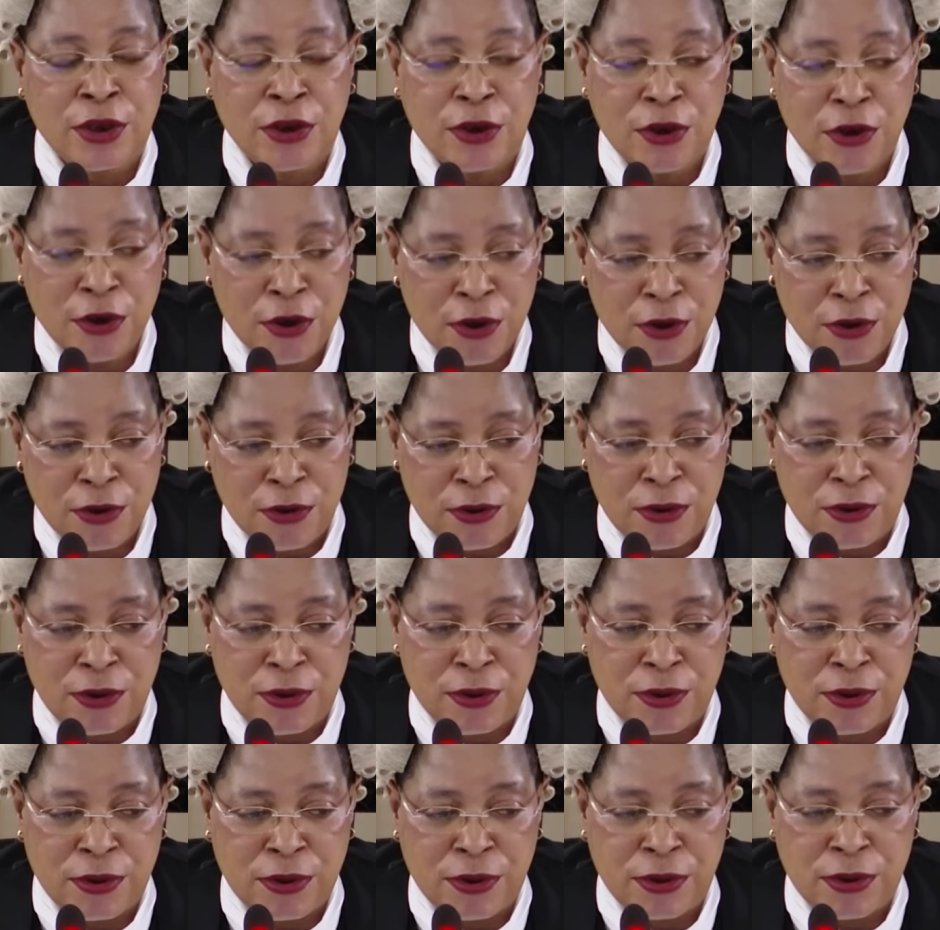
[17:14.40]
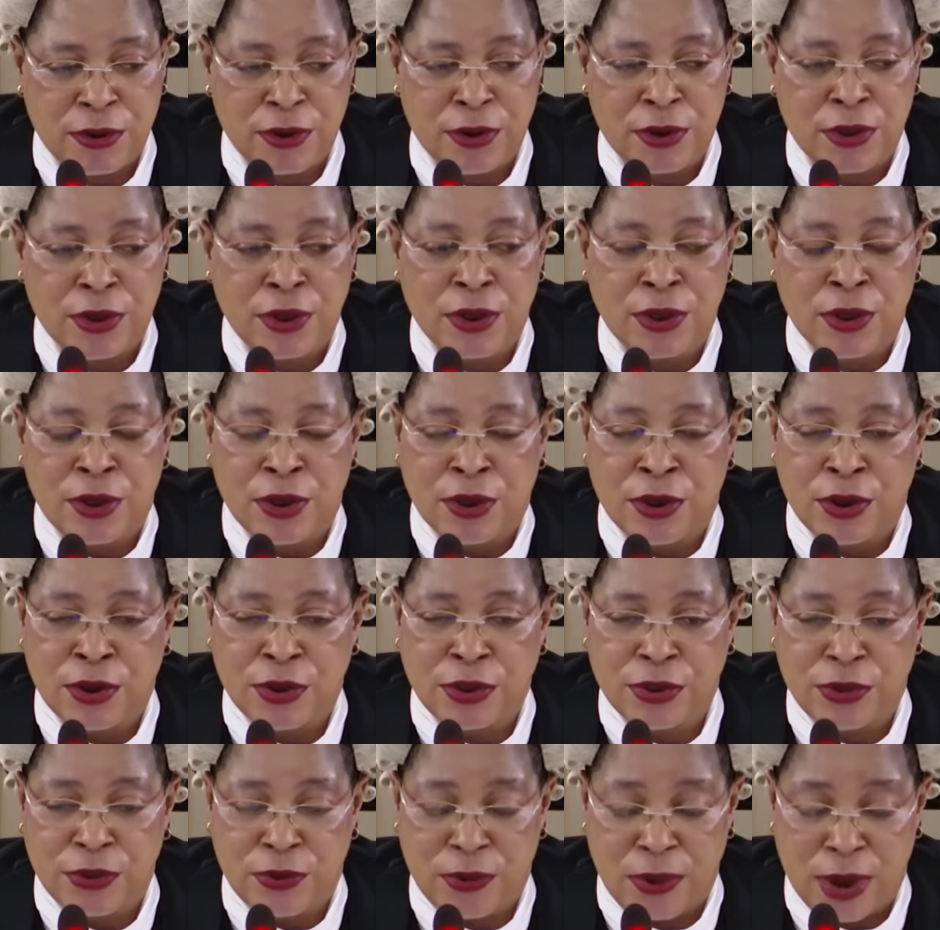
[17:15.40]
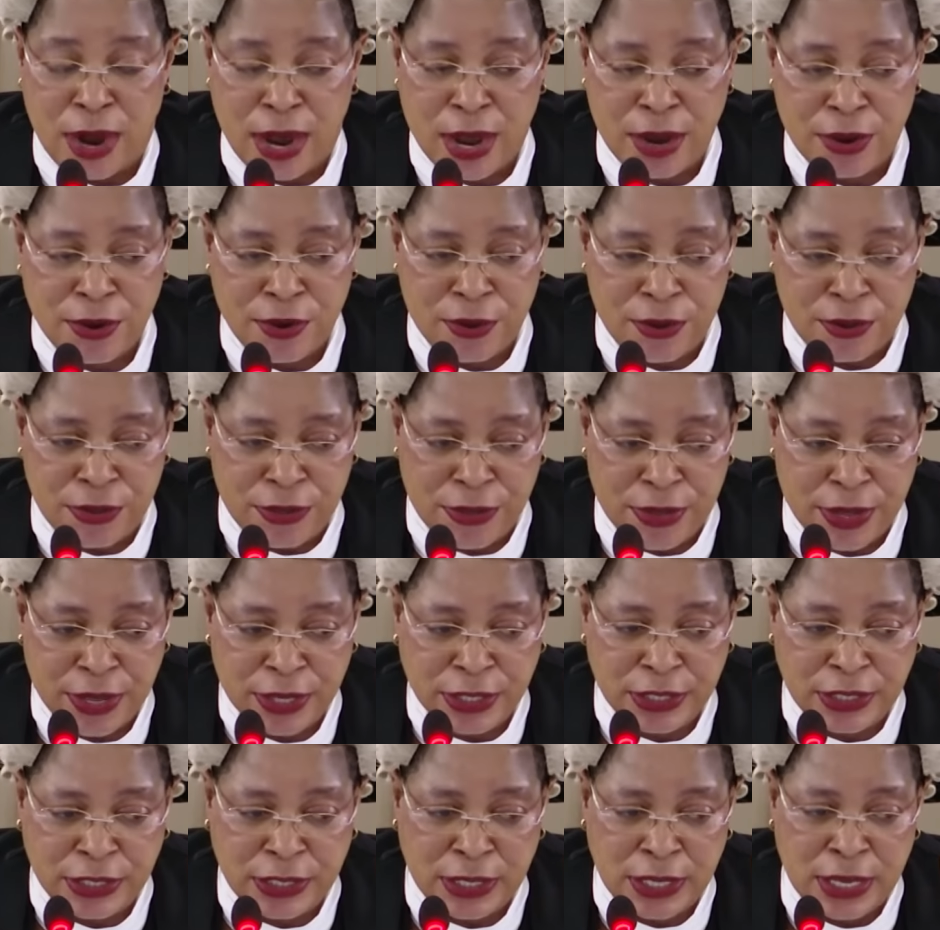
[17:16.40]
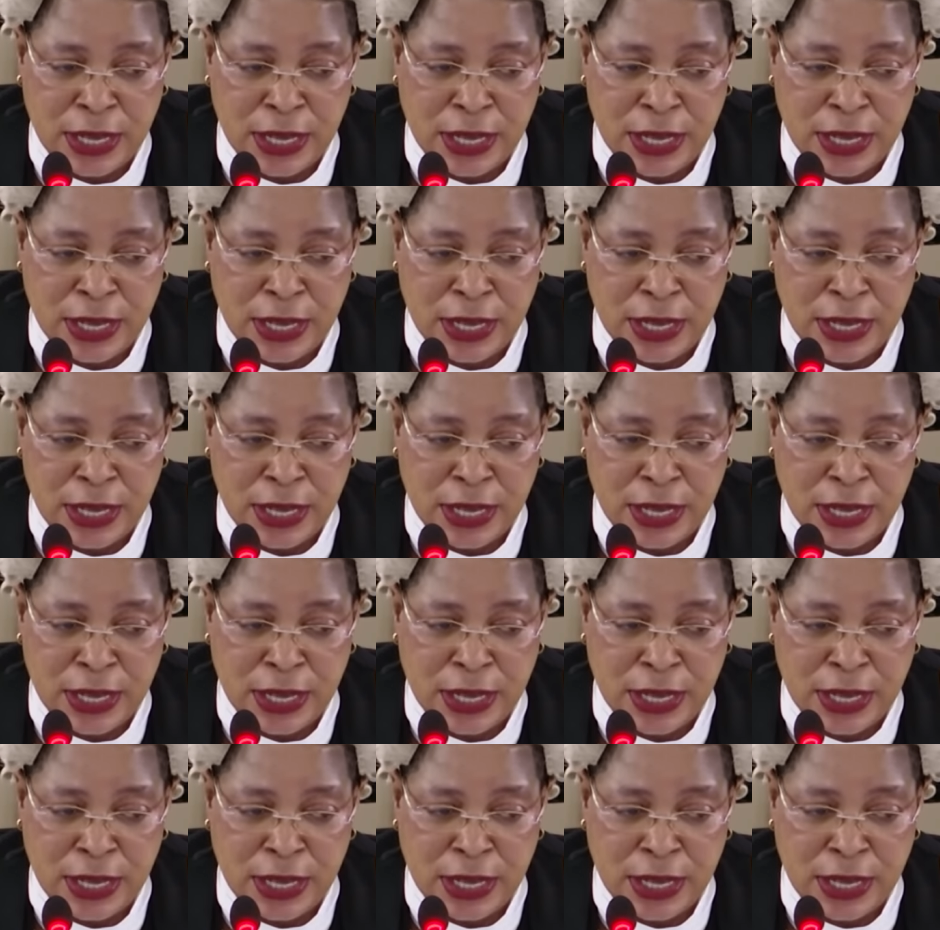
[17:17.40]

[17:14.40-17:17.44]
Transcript: Oh, you handle this